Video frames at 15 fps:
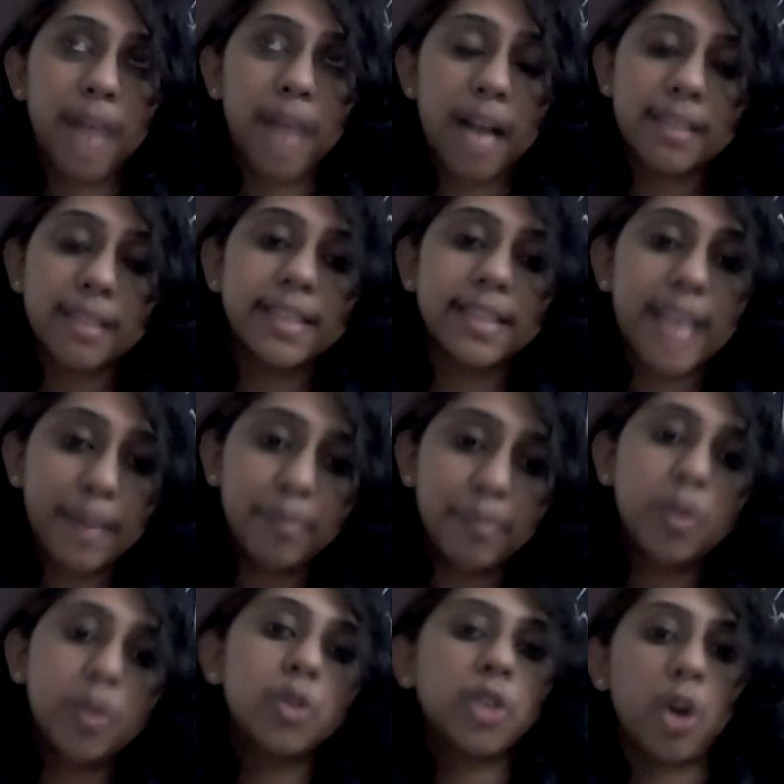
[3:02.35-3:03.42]
ask them
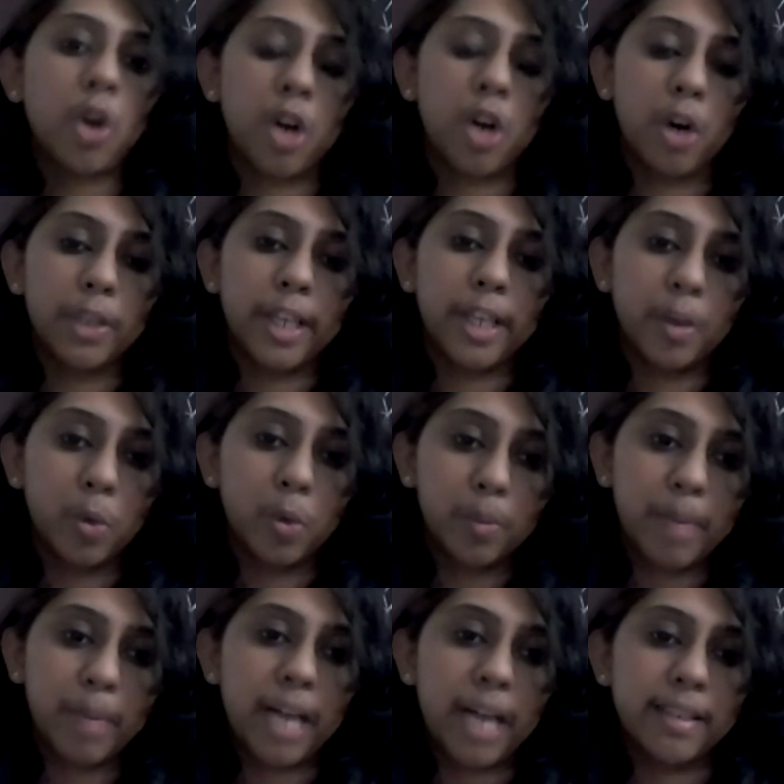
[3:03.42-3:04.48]
to chalk out their own
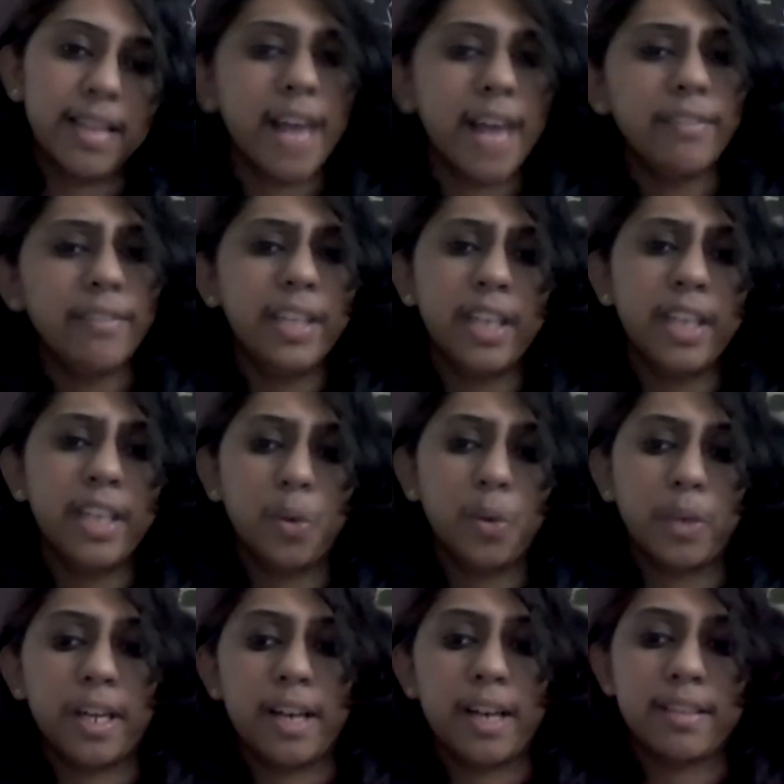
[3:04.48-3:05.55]
plans. Every day you
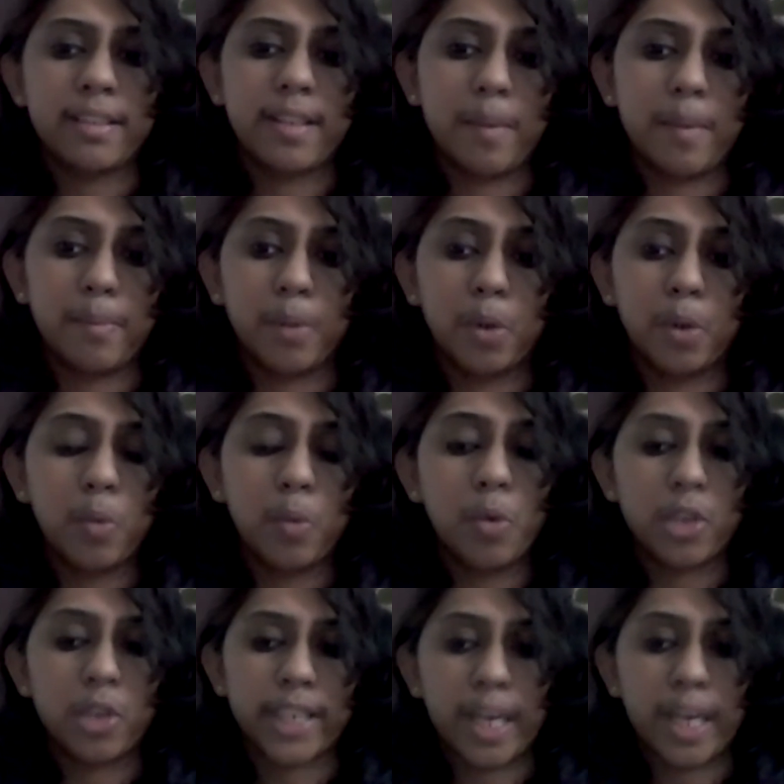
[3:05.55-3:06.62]
can ask them, you know,
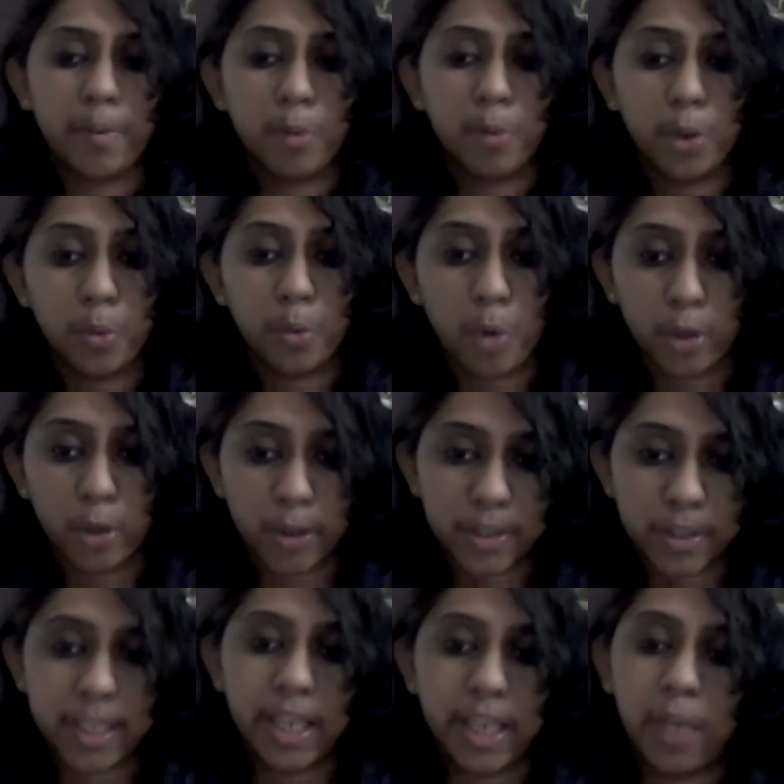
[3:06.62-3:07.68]
what time would you want to
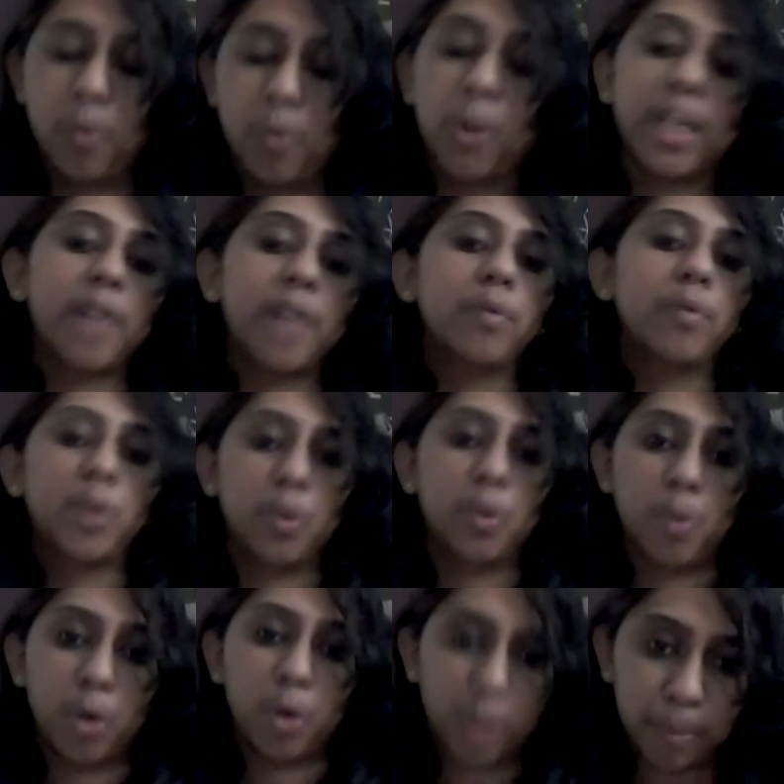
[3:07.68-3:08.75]
study? What time would you
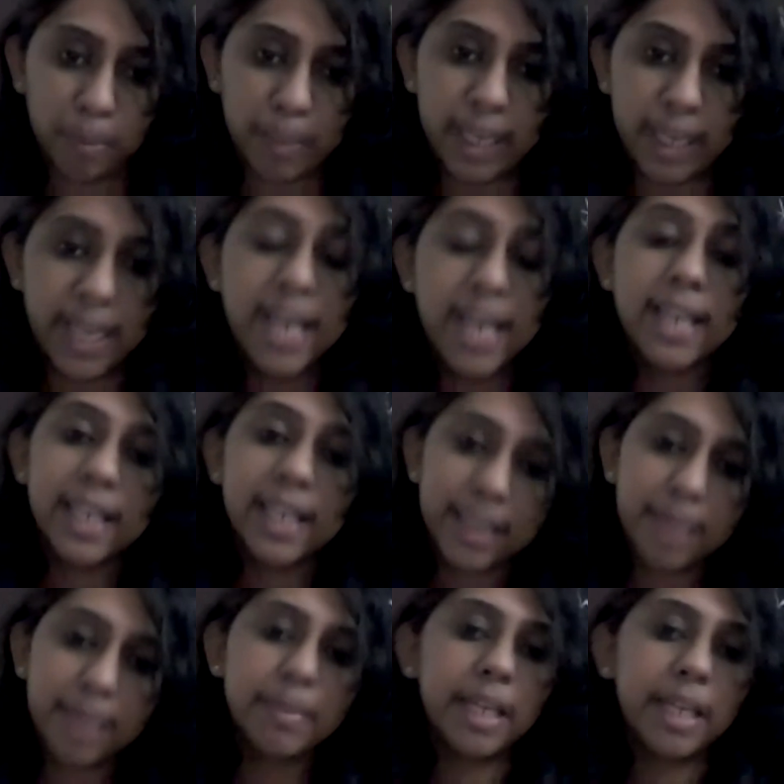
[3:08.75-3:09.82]
want to play? Let
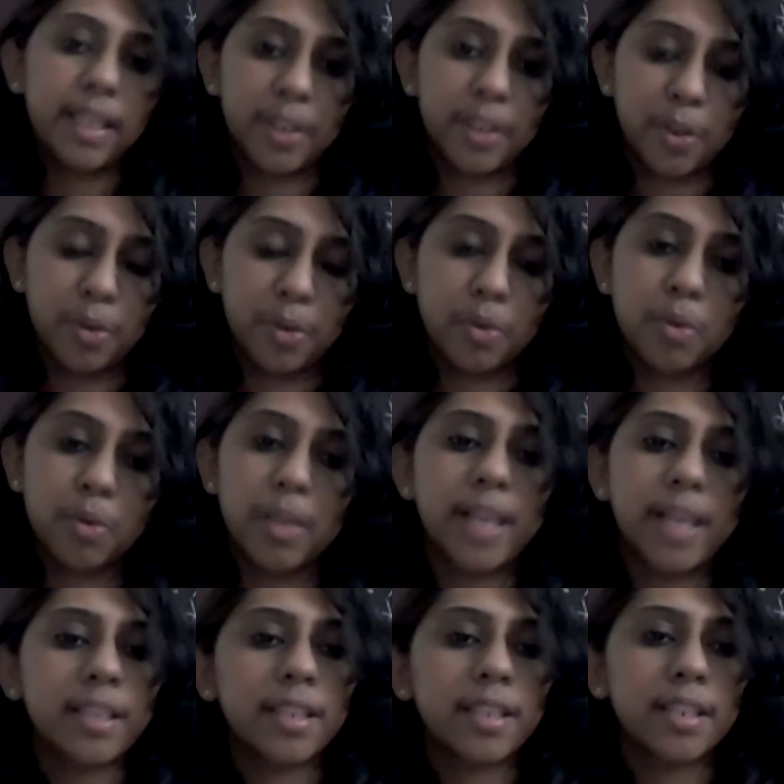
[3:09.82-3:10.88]
them tell it to you, so
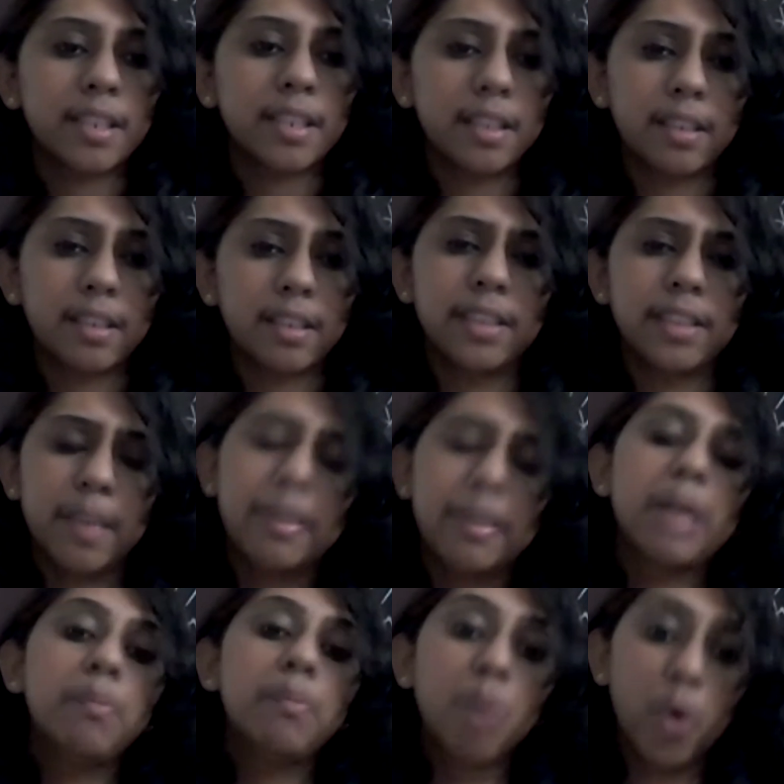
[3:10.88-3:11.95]
that they
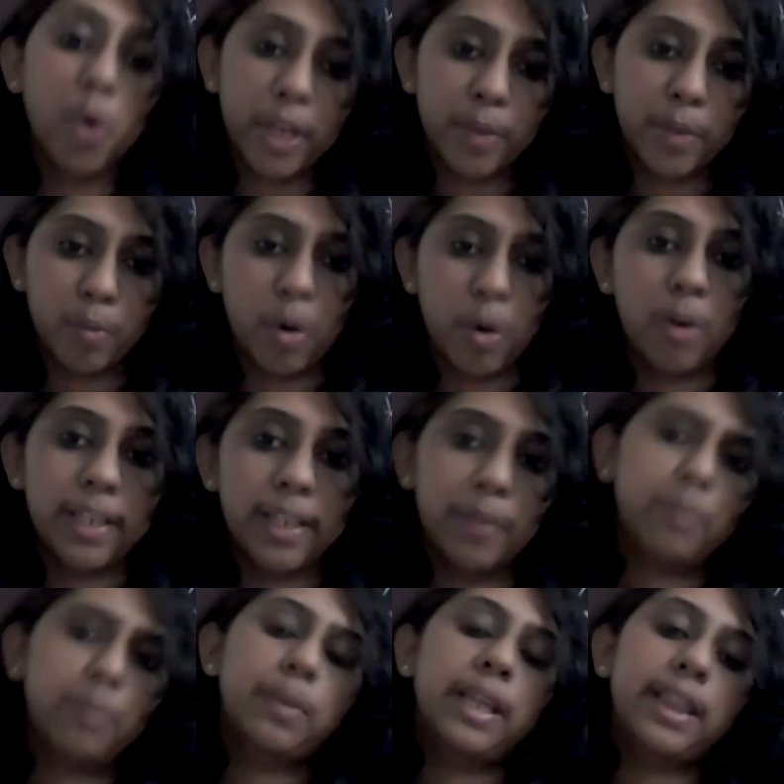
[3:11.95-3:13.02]
become more involved. And
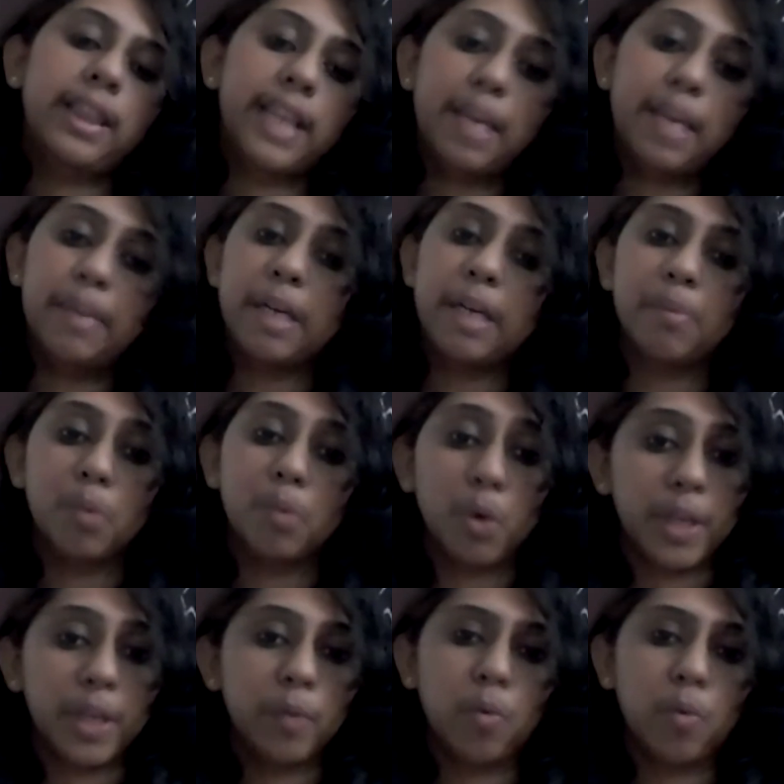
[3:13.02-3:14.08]
when they become
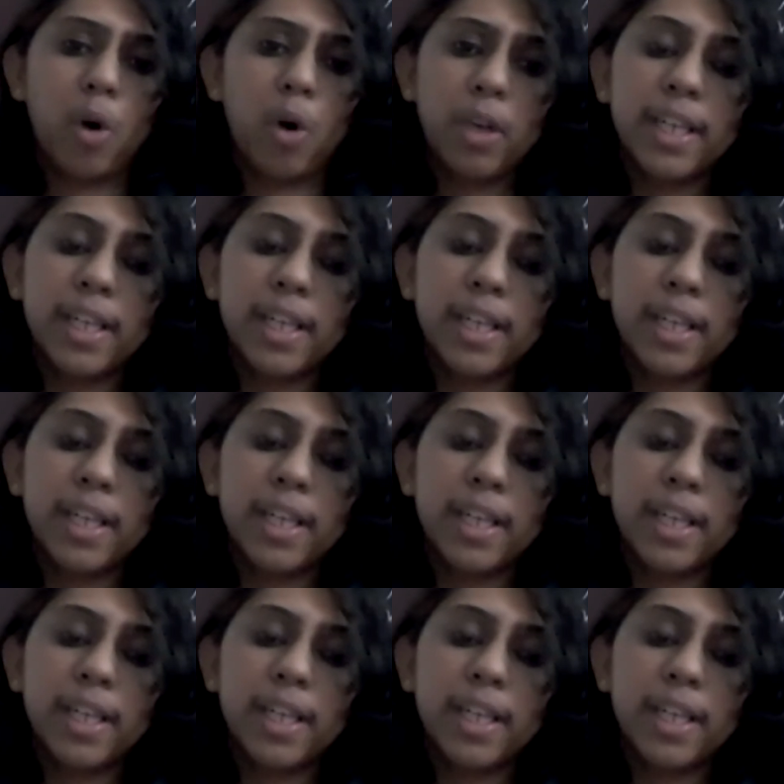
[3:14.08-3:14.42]
more involved,